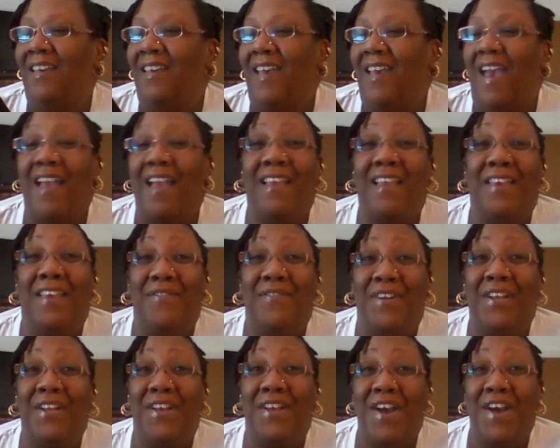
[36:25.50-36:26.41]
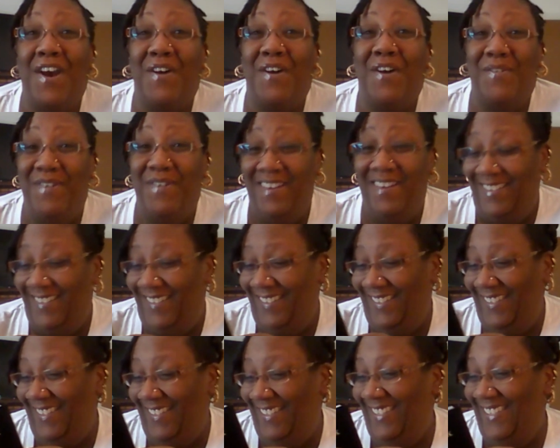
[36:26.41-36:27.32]
I give it a go.
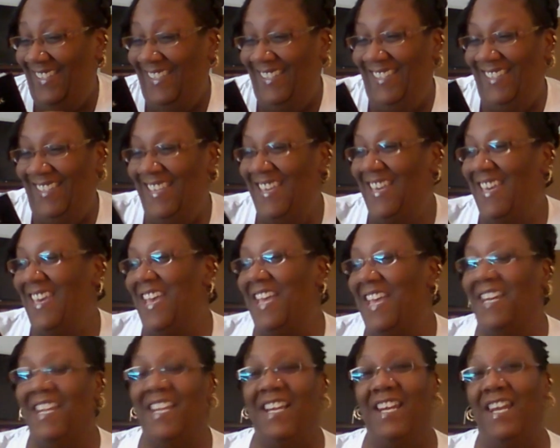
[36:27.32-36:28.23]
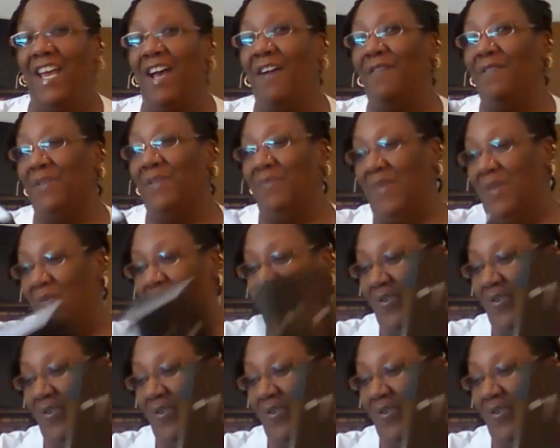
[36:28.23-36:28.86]
And it loves me.